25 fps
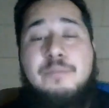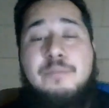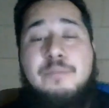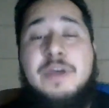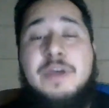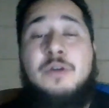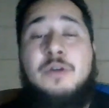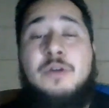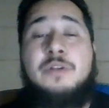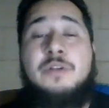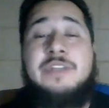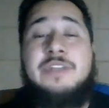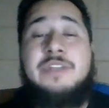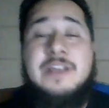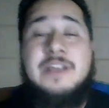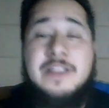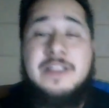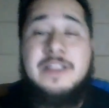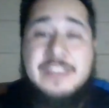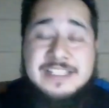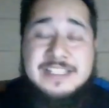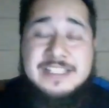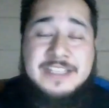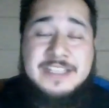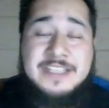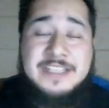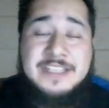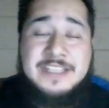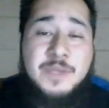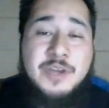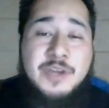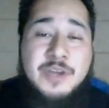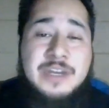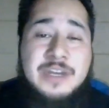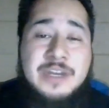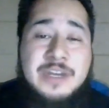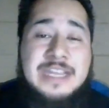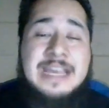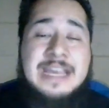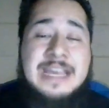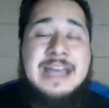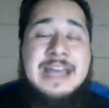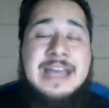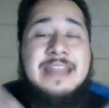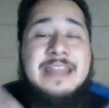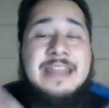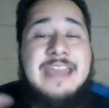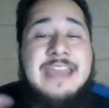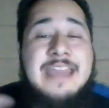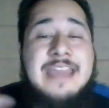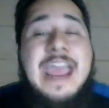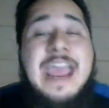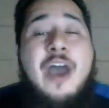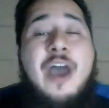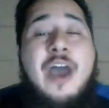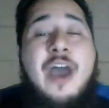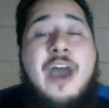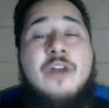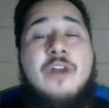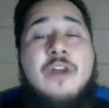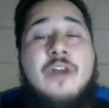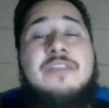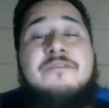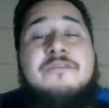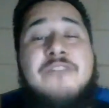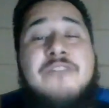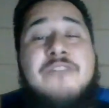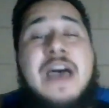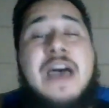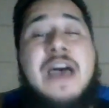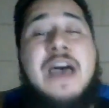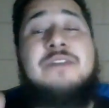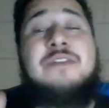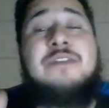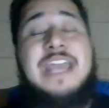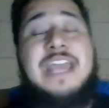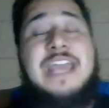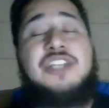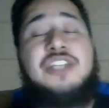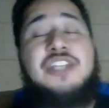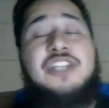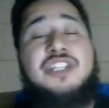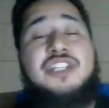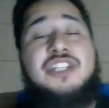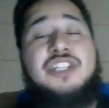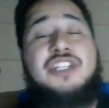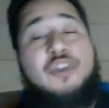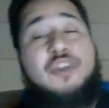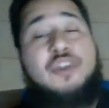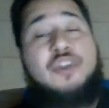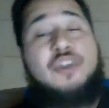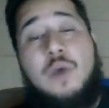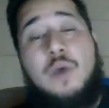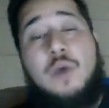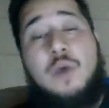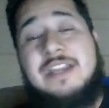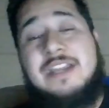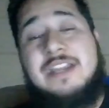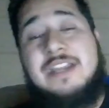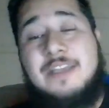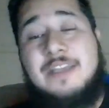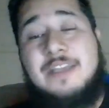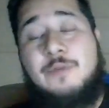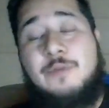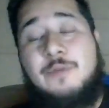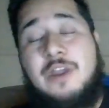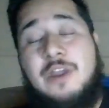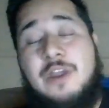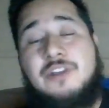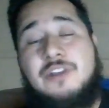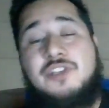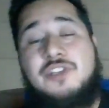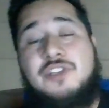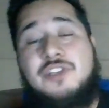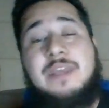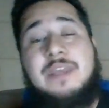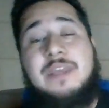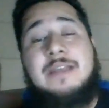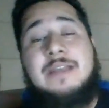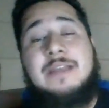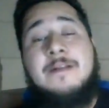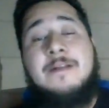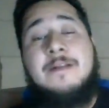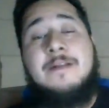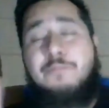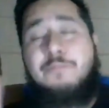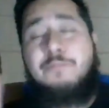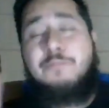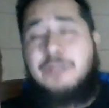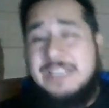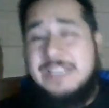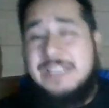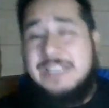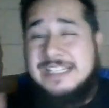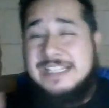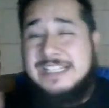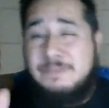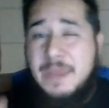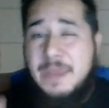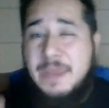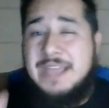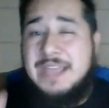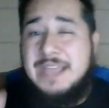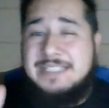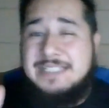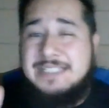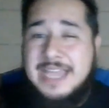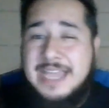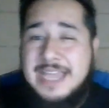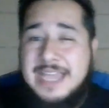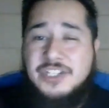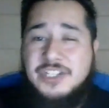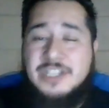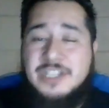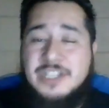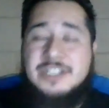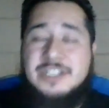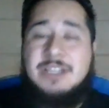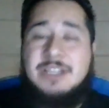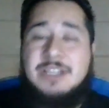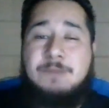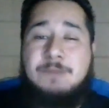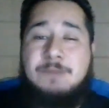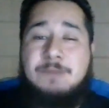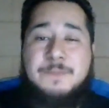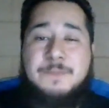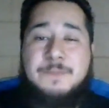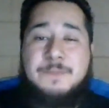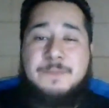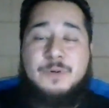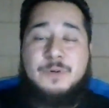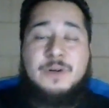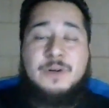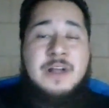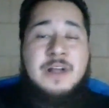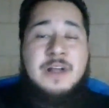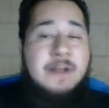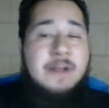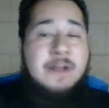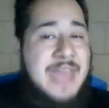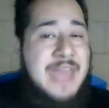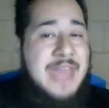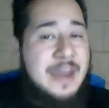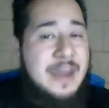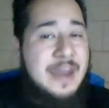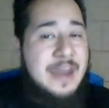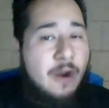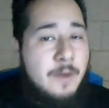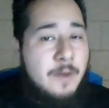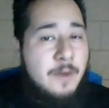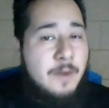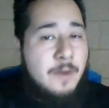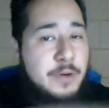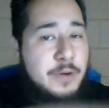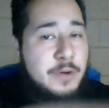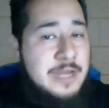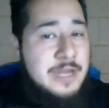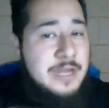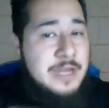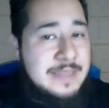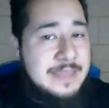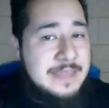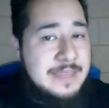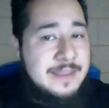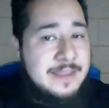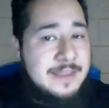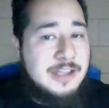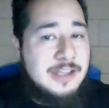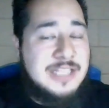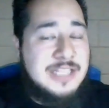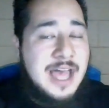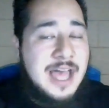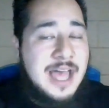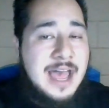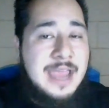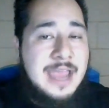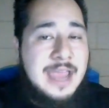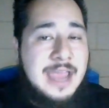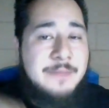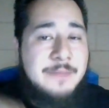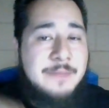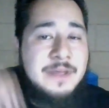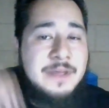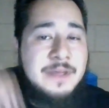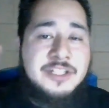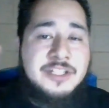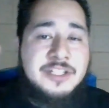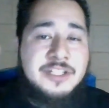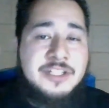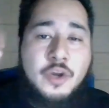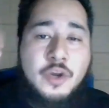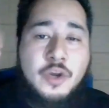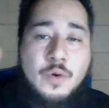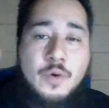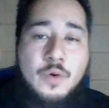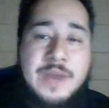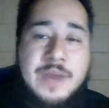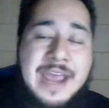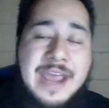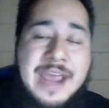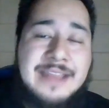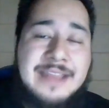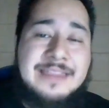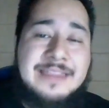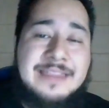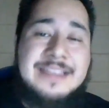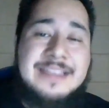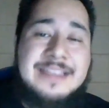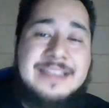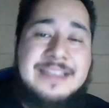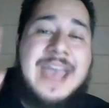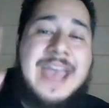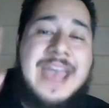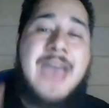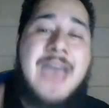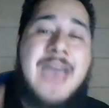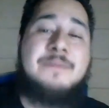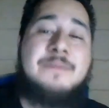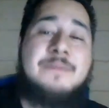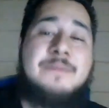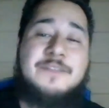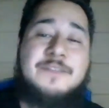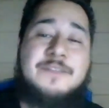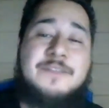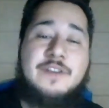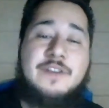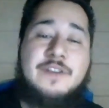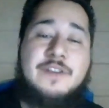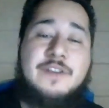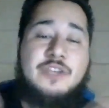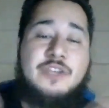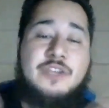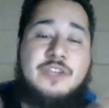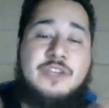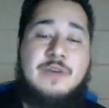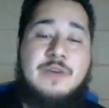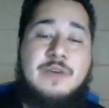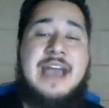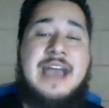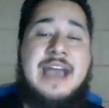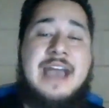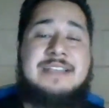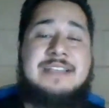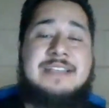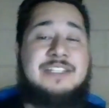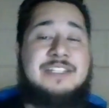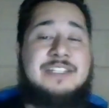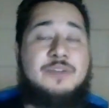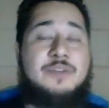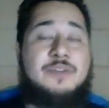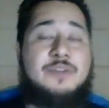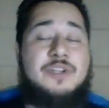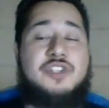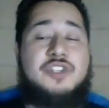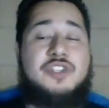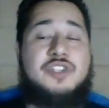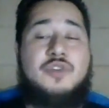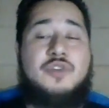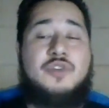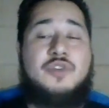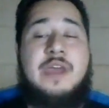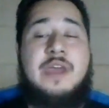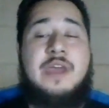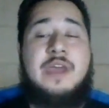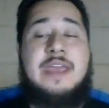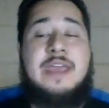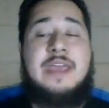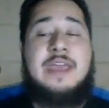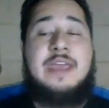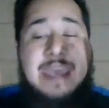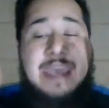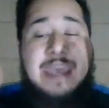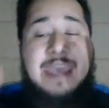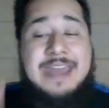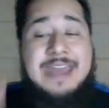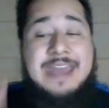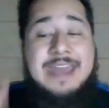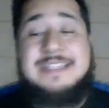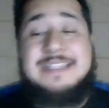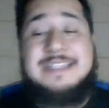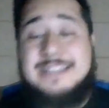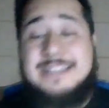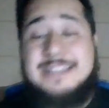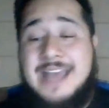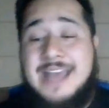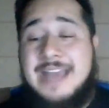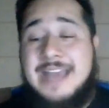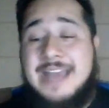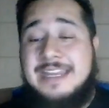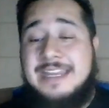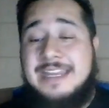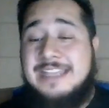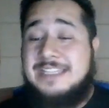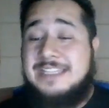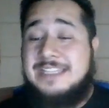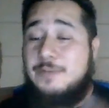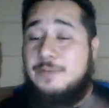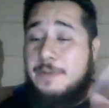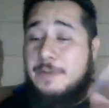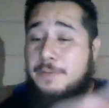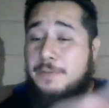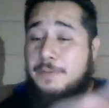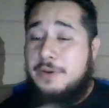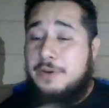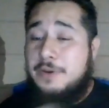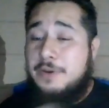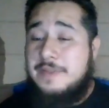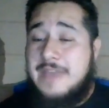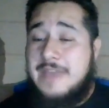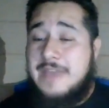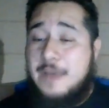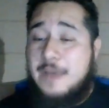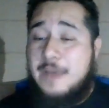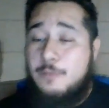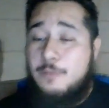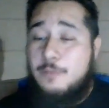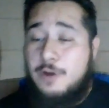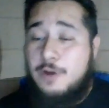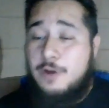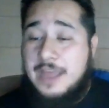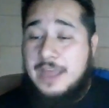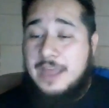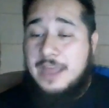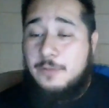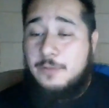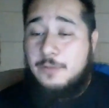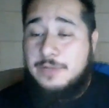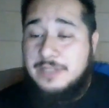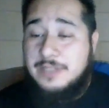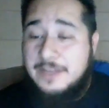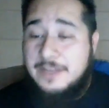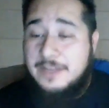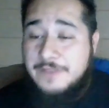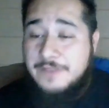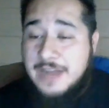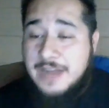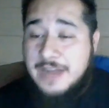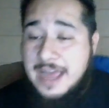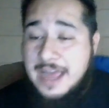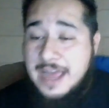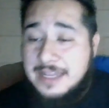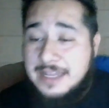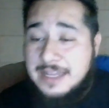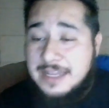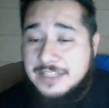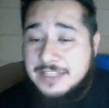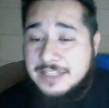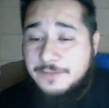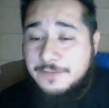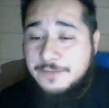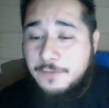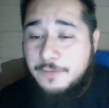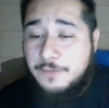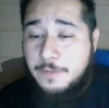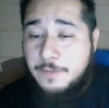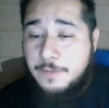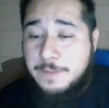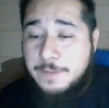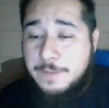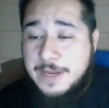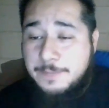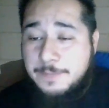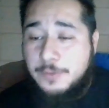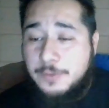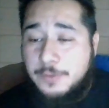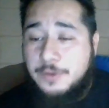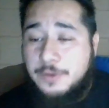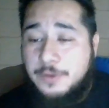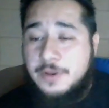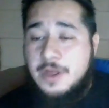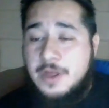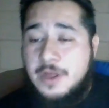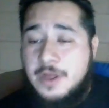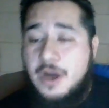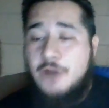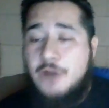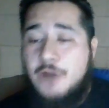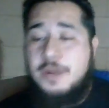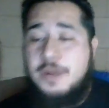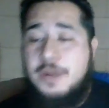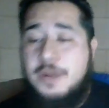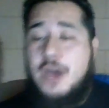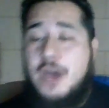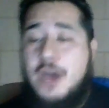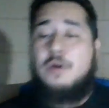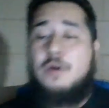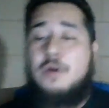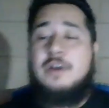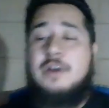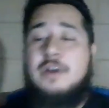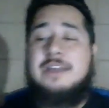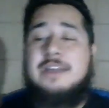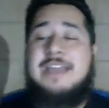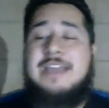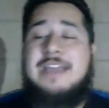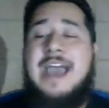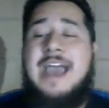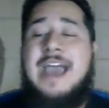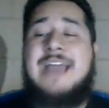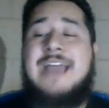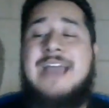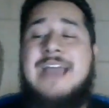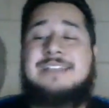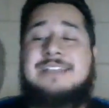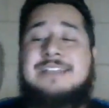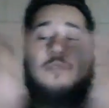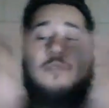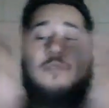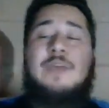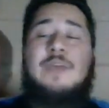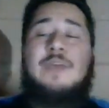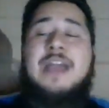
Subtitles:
build this community. They are the foundation to what it is that we are doing. Please pay attention to the people that are putting in their time to create this atmosphere that you guys get to enjoy. It is not easy. We put in that work and we love it. I lost 4 people. Oh no, guys, we